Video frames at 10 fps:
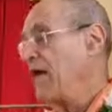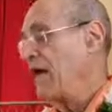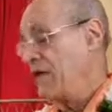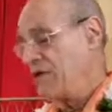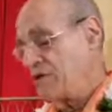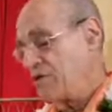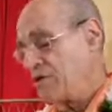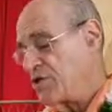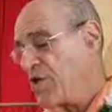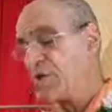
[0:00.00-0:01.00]
And there's
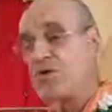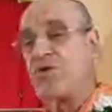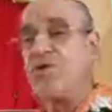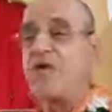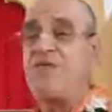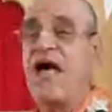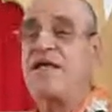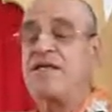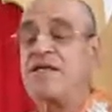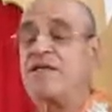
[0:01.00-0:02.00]
this whole school of
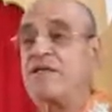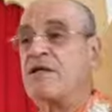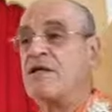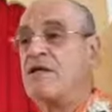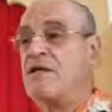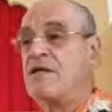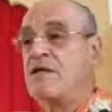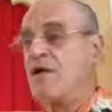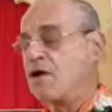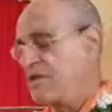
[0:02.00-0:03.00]
acting
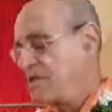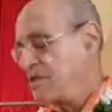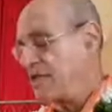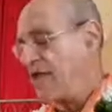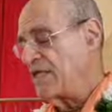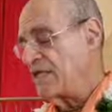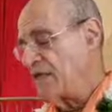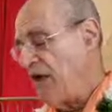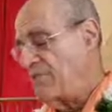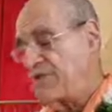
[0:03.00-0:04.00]
called the
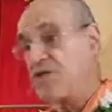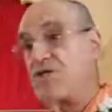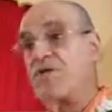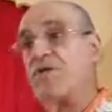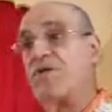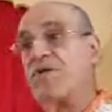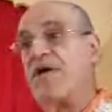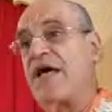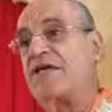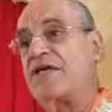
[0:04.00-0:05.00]
Stanislavski School of
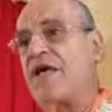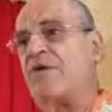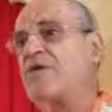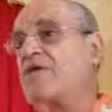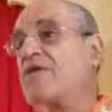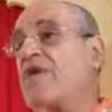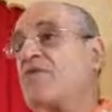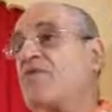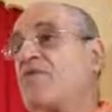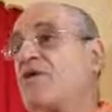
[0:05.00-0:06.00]
Acting. Anyone's heard of that
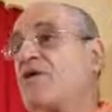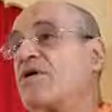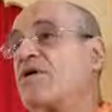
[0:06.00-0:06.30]
before?